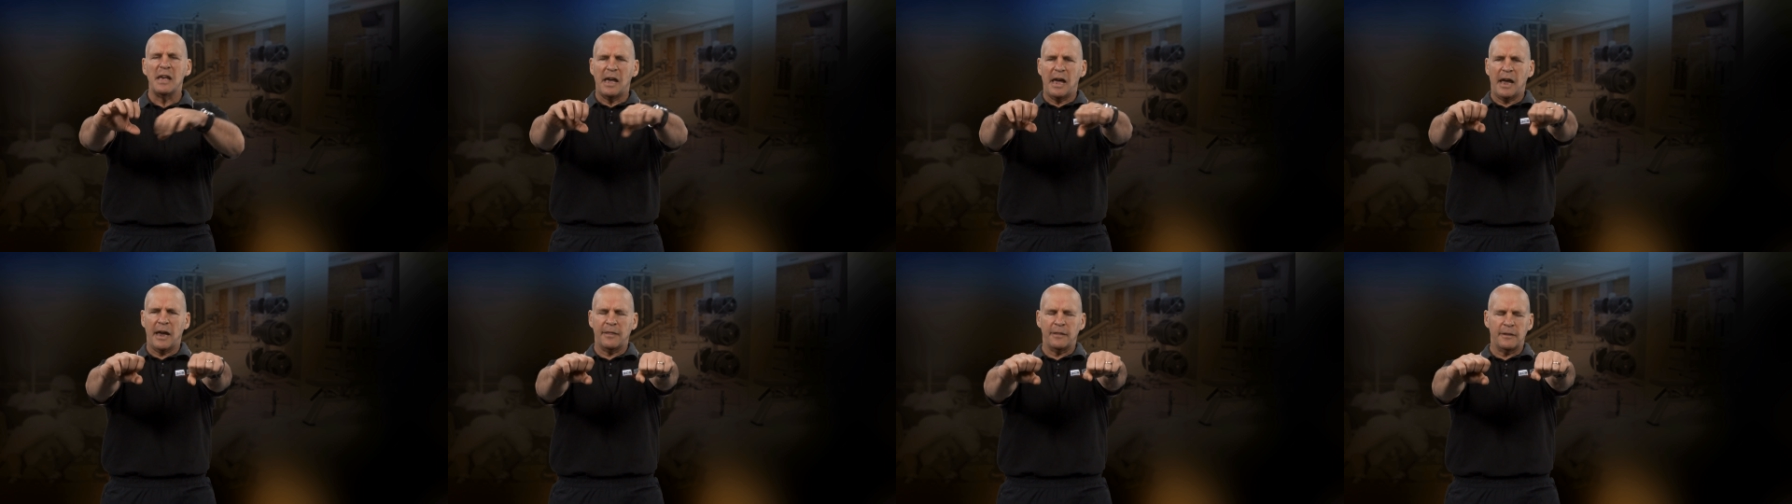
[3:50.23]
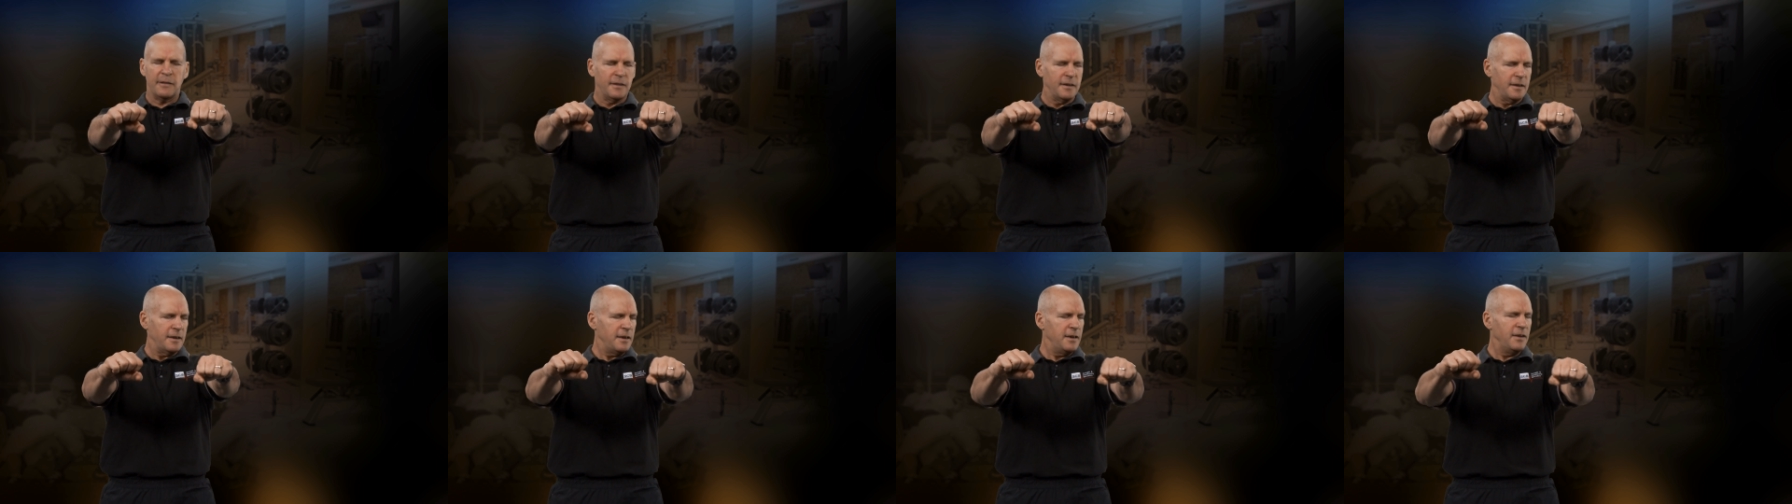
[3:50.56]
and then
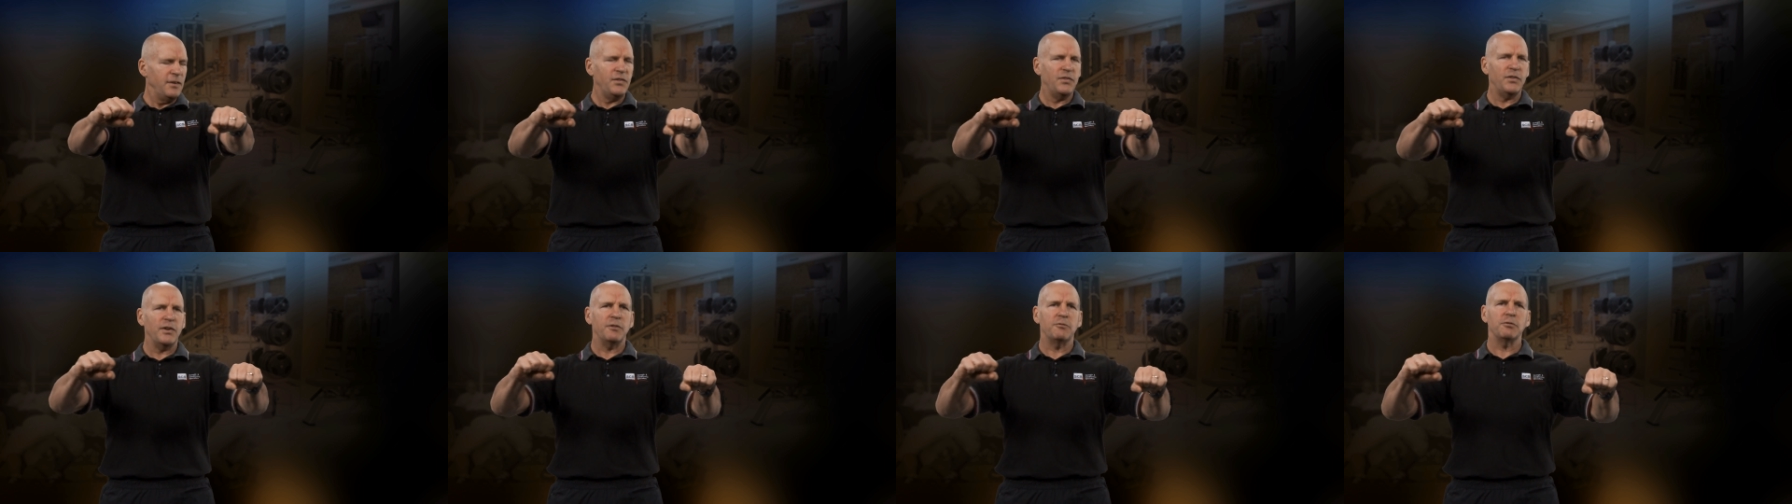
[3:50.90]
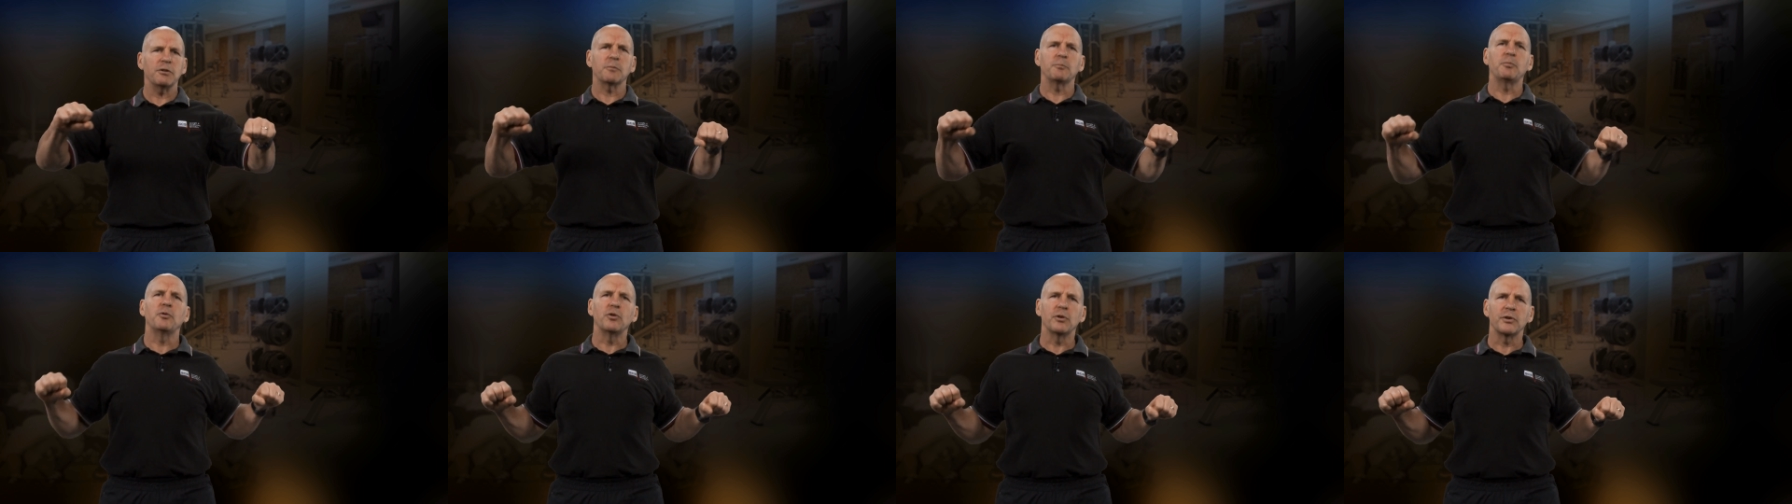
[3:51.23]
the
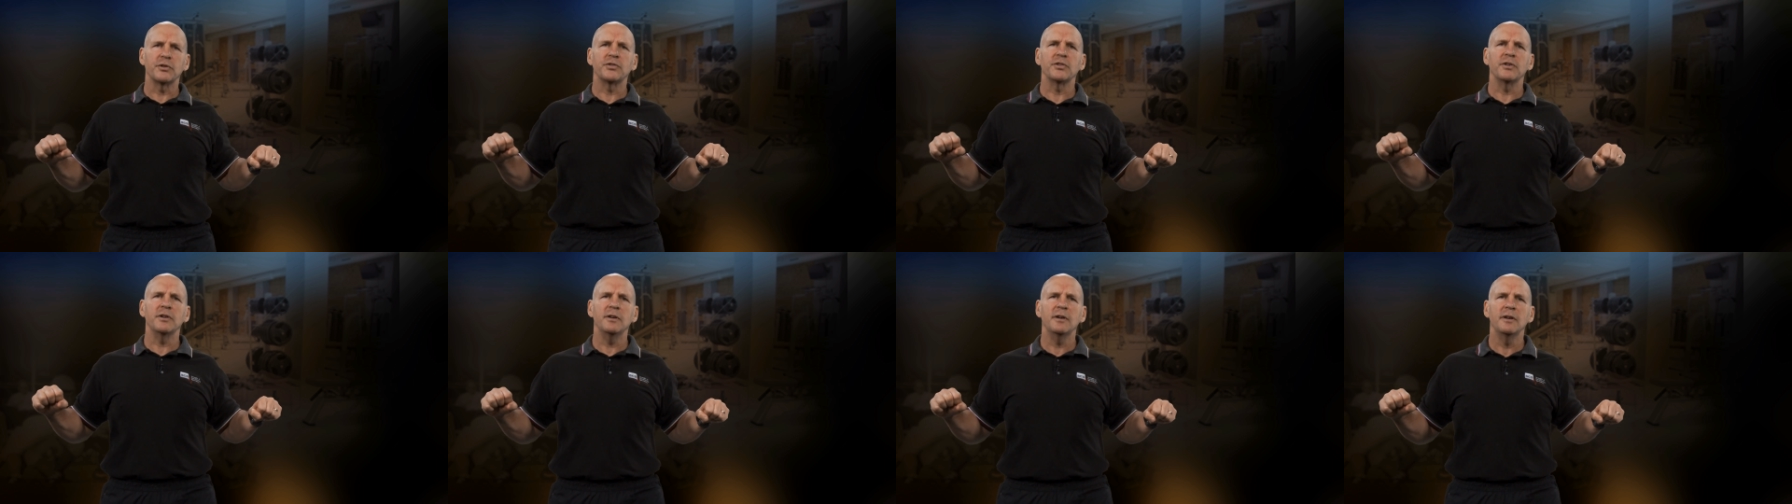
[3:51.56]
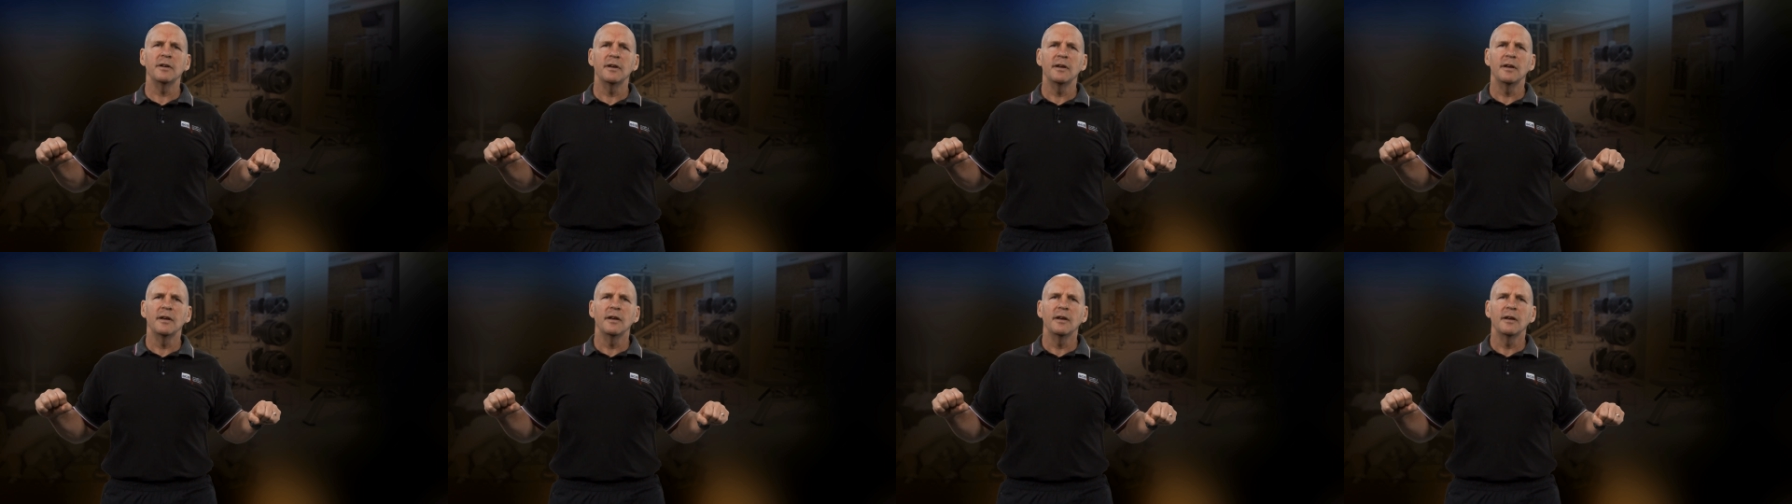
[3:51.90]
eccentric portion,
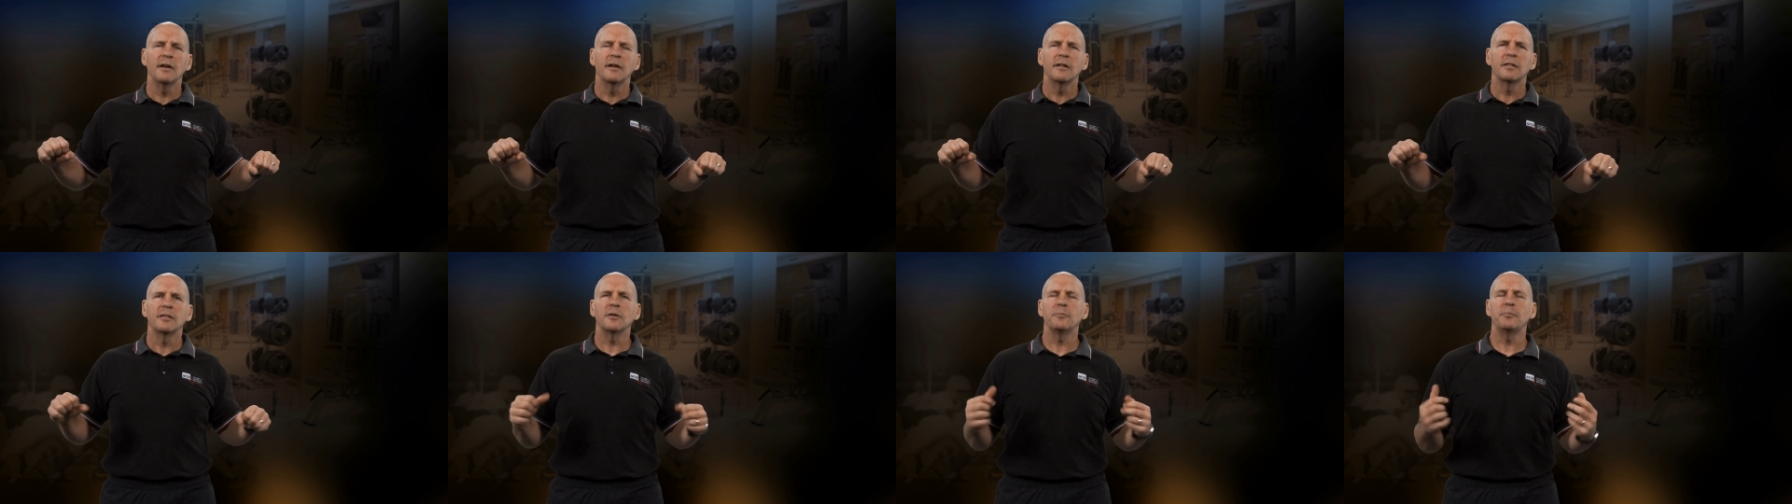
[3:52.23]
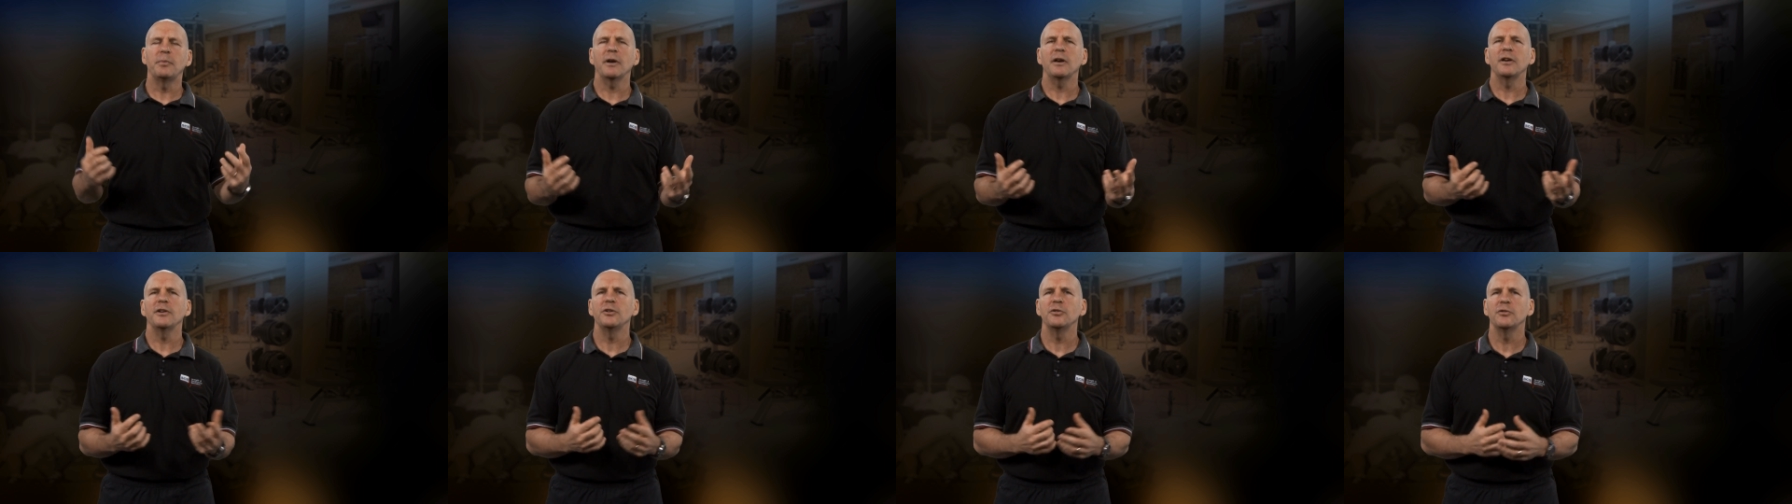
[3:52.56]
they're
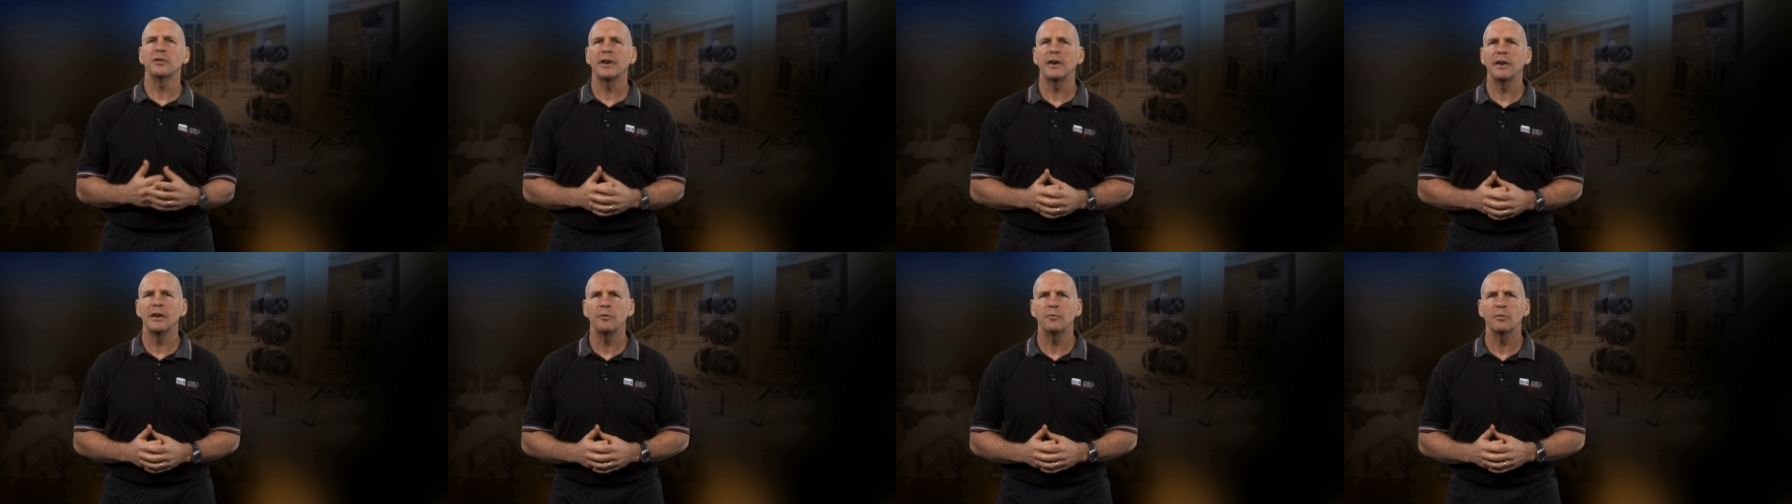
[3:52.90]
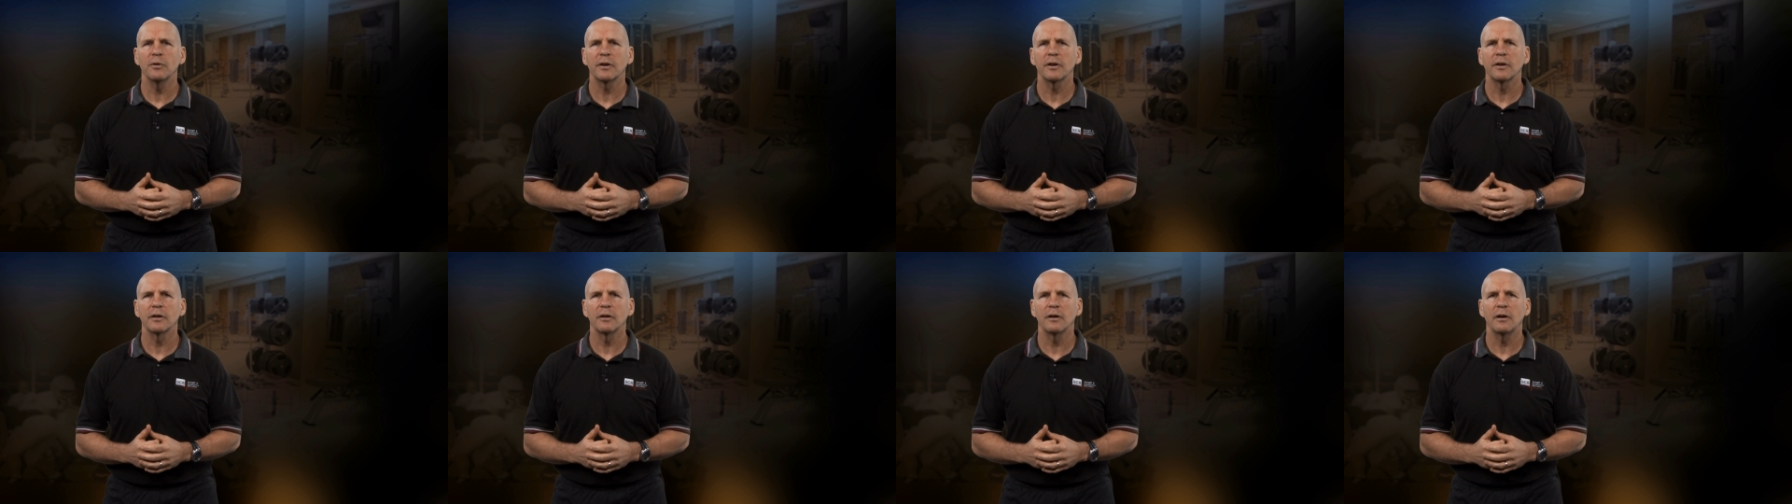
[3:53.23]
barely doing any
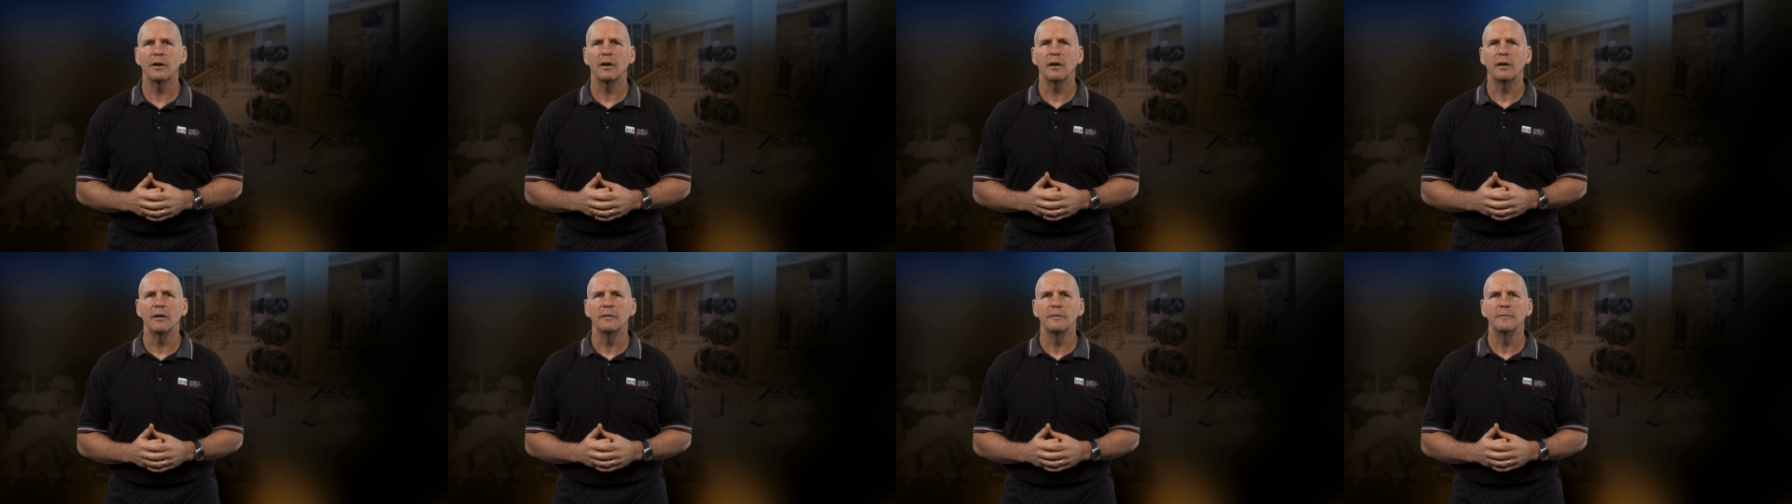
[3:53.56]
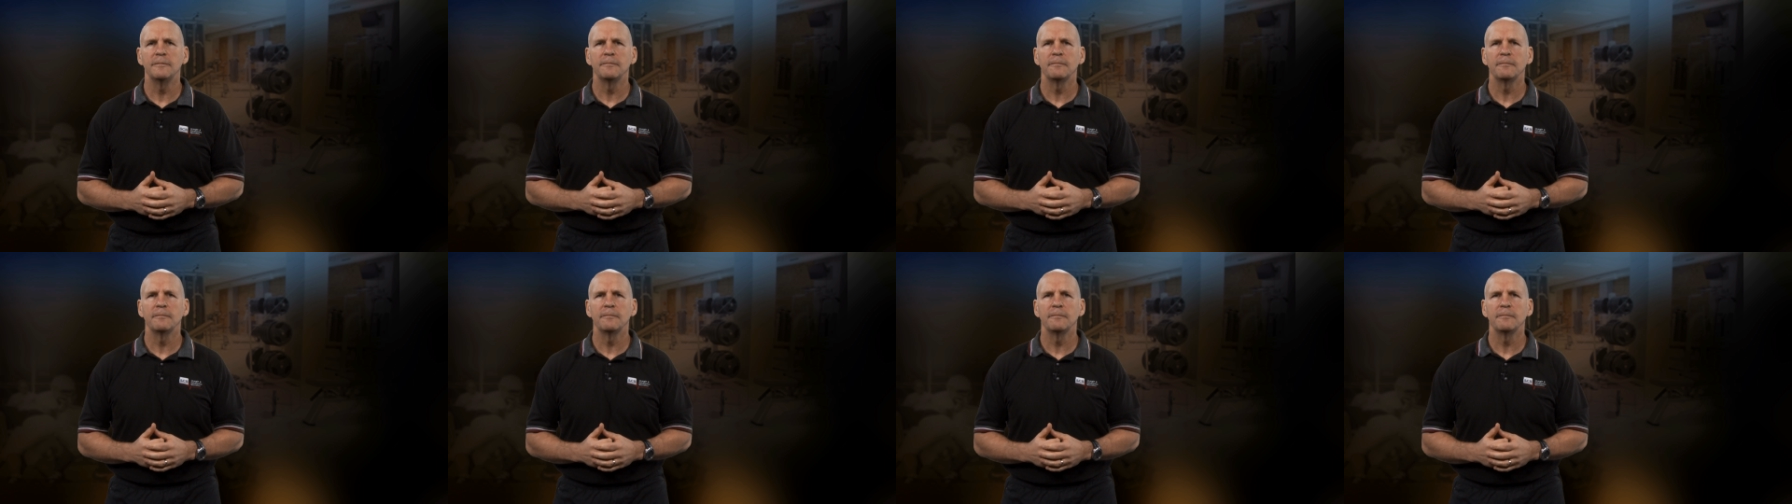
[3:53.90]
work at all.